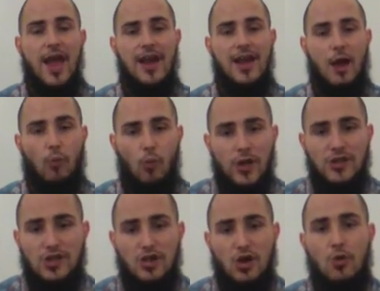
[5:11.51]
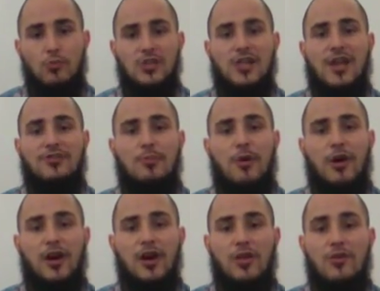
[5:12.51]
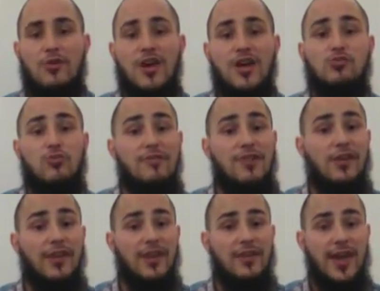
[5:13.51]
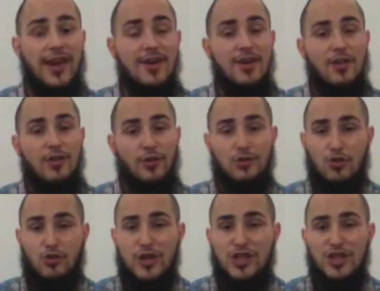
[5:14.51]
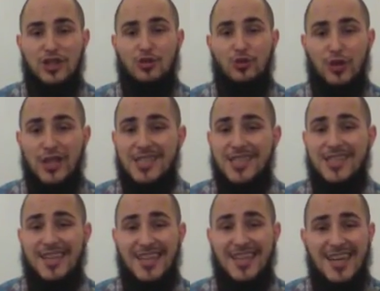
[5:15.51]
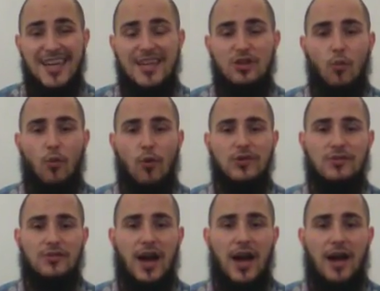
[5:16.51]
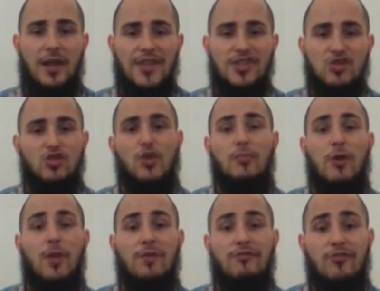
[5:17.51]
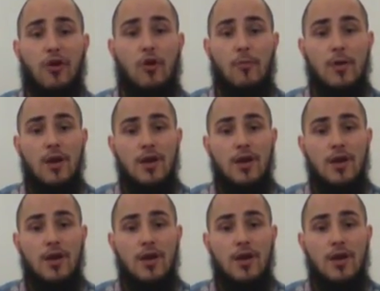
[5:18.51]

and not one stone was left upon another, thus revealing that those Christians who listened and heeded the words of God, that stood upon the firm,